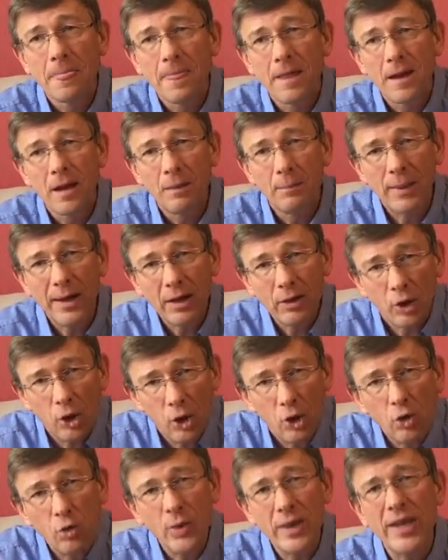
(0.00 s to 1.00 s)
about
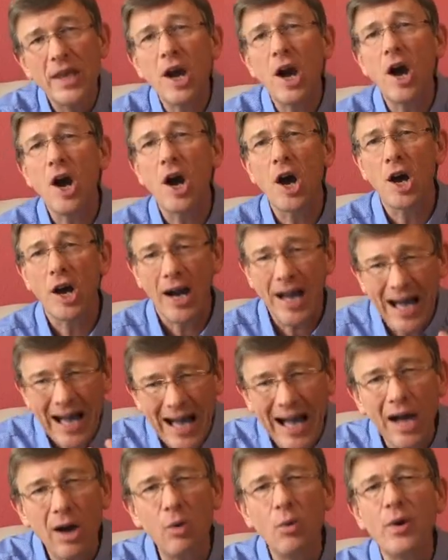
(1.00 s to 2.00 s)
who we are,
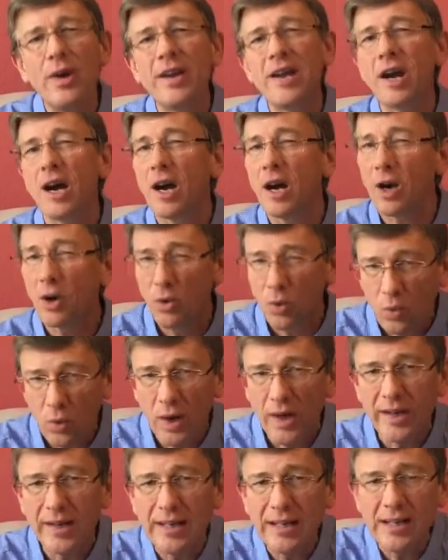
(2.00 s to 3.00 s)
how we are,
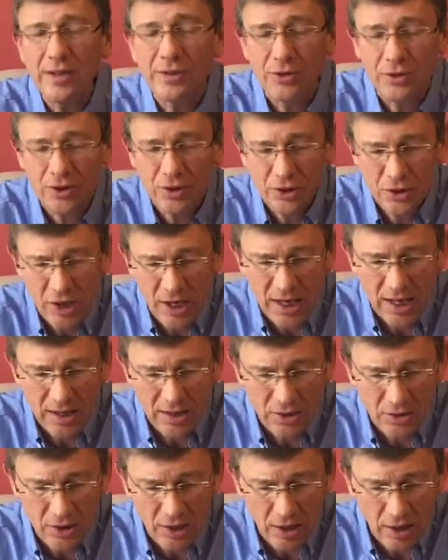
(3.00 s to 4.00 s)
what needs to
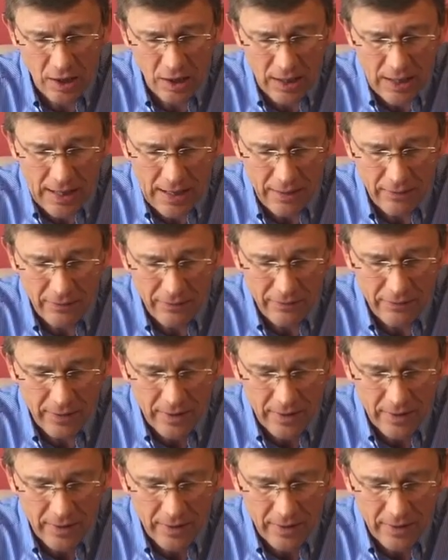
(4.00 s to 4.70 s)
change in our life.